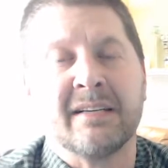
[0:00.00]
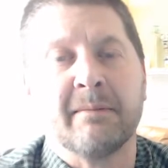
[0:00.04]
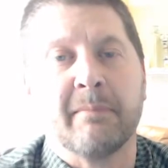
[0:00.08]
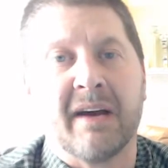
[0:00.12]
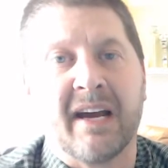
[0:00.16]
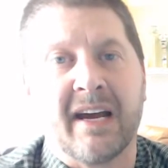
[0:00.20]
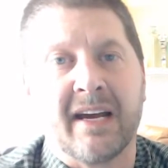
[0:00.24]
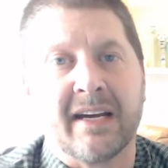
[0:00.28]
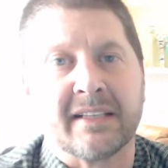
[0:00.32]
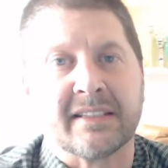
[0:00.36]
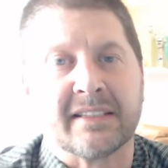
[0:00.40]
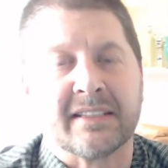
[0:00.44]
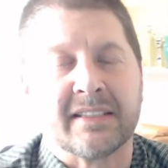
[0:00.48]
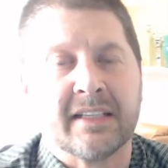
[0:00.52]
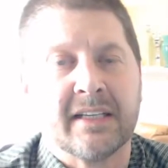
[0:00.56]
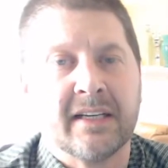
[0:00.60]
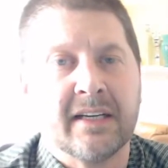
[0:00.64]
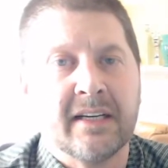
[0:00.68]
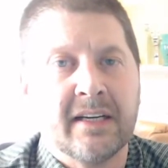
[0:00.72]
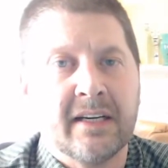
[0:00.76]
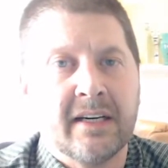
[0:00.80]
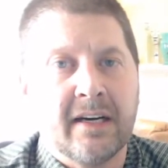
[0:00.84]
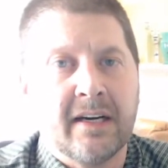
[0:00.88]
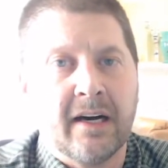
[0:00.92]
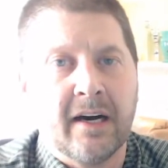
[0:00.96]
bags.
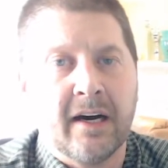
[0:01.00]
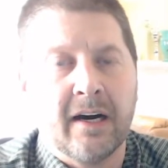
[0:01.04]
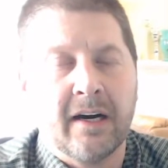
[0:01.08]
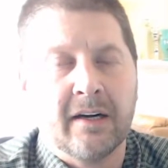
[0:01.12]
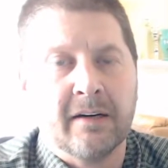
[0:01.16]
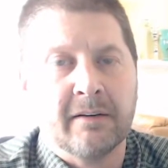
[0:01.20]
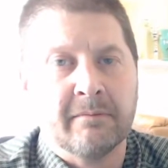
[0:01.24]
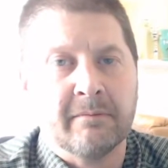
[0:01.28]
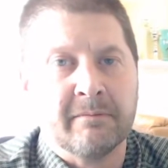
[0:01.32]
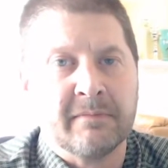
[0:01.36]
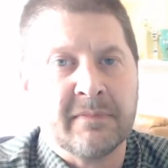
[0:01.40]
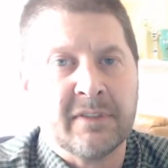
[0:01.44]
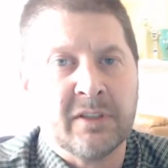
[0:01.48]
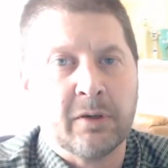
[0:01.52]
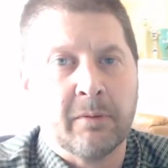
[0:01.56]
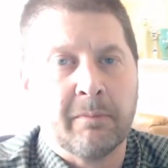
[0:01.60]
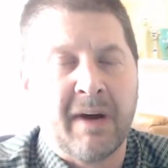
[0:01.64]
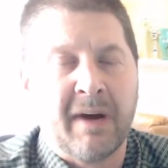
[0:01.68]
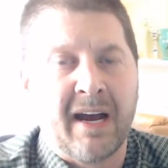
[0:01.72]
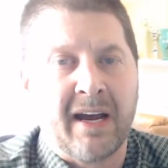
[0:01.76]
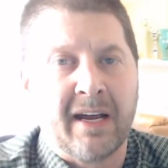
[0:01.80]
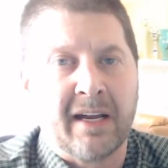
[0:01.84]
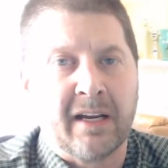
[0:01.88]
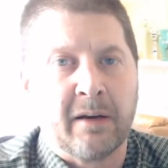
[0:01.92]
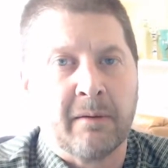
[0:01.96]
Um, you know,
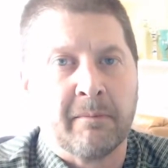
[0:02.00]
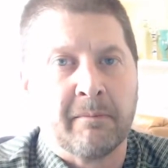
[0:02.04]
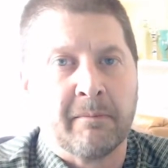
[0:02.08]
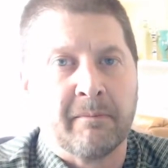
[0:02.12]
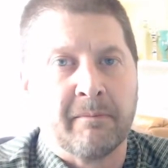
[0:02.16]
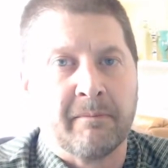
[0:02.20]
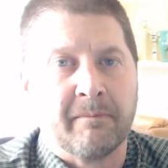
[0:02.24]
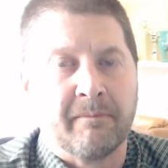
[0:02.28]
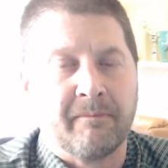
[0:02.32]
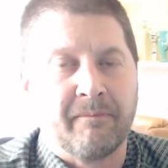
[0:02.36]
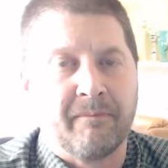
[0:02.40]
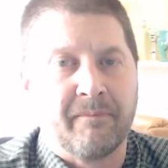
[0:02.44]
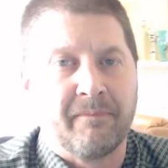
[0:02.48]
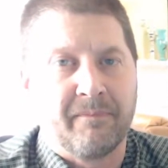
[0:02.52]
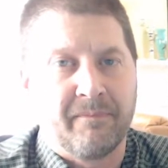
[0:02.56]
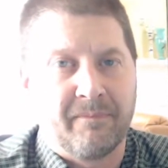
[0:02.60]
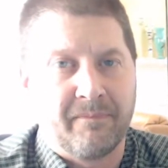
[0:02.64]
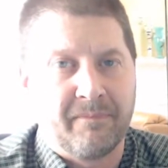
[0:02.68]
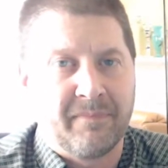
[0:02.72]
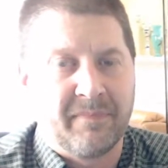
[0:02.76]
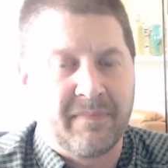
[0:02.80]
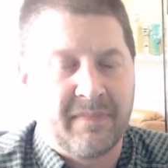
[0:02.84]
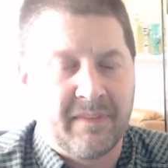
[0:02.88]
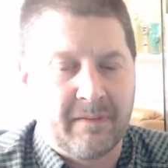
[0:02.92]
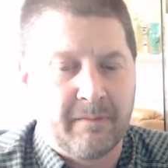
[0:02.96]
buying them
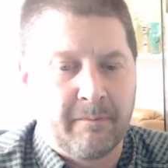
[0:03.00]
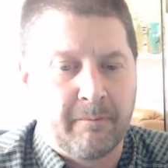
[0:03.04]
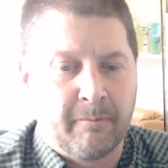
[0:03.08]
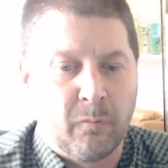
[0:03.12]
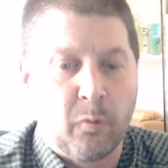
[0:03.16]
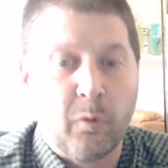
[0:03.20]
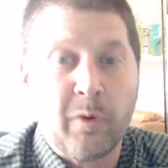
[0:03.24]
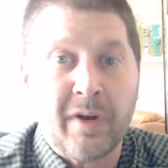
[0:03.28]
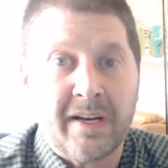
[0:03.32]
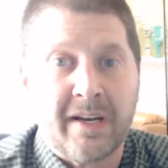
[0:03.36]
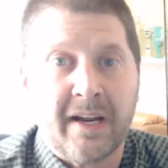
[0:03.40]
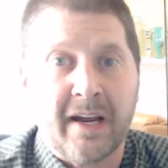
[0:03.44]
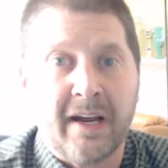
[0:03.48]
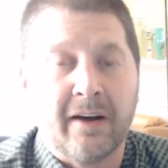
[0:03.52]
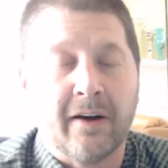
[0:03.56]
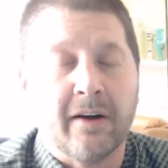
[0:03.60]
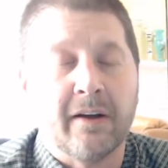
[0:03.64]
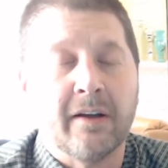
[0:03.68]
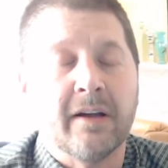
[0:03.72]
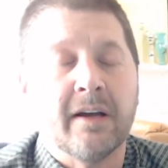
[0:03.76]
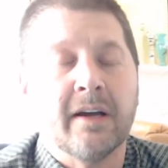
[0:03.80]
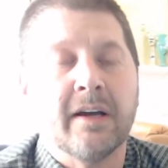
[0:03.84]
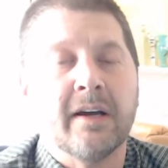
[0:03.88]
retail.